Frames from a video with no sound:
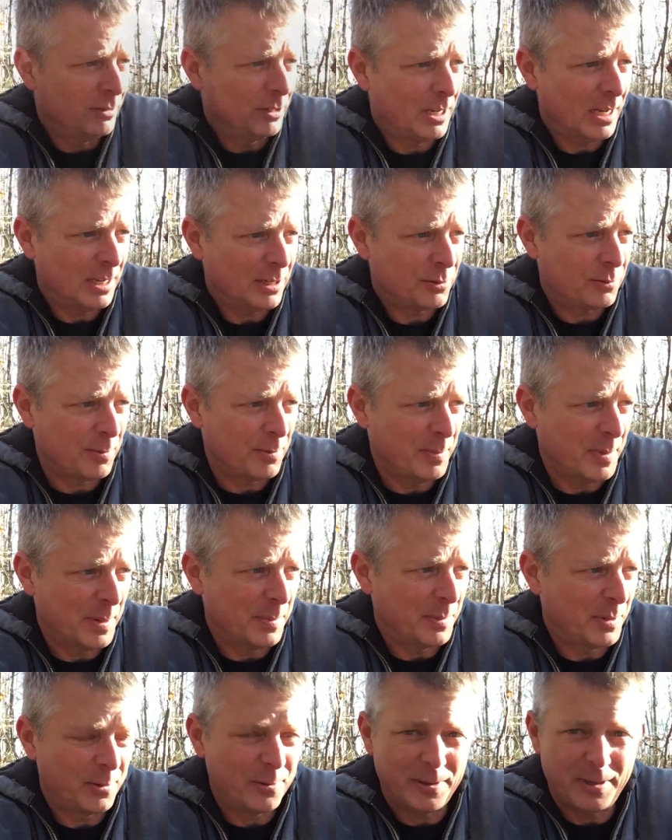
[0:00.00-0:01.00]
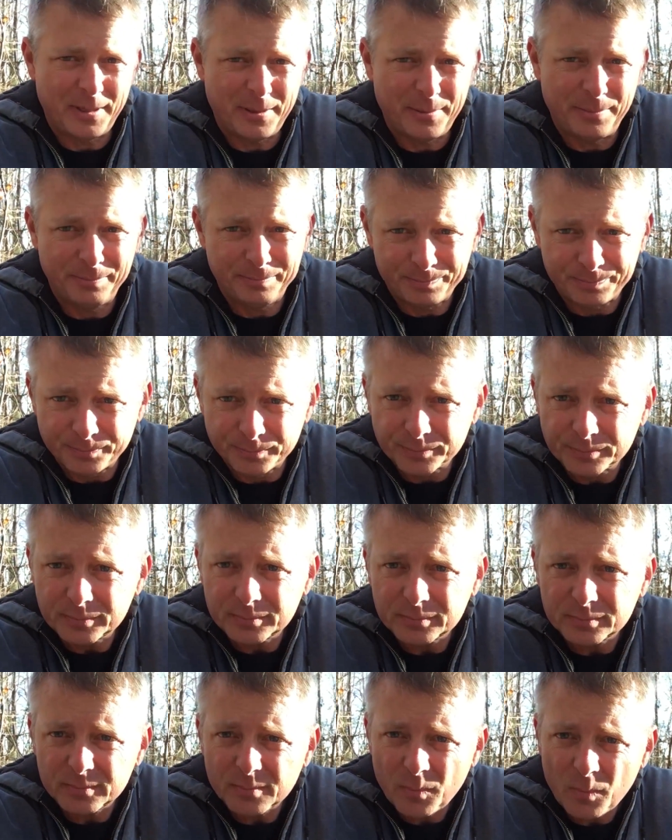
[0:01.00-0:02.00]
you guys remember
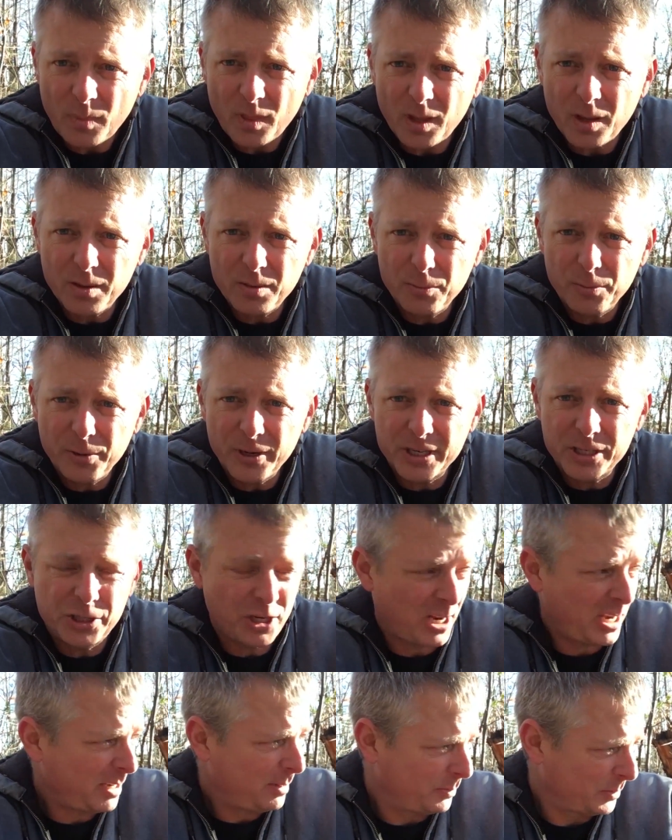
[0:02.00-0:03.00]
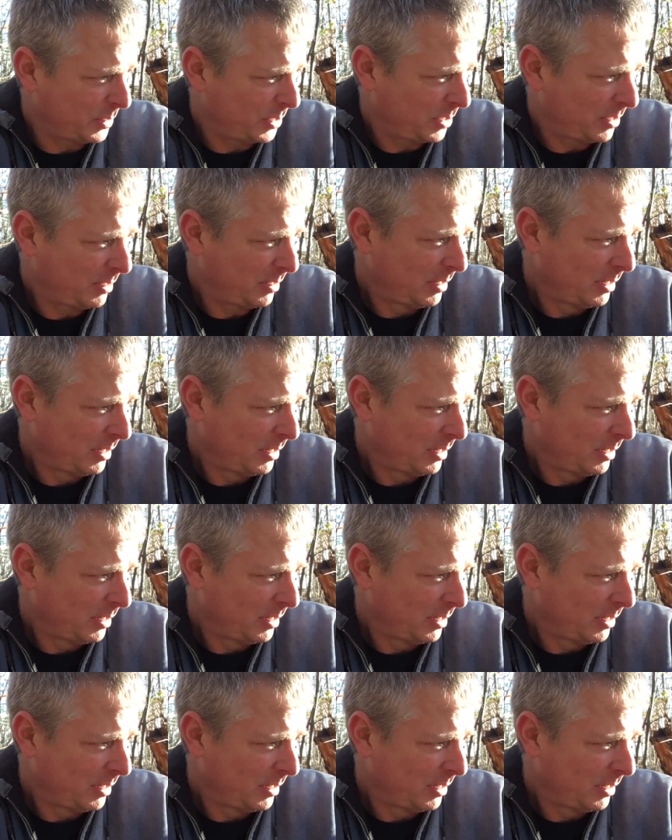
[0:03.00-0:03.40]
Rick James,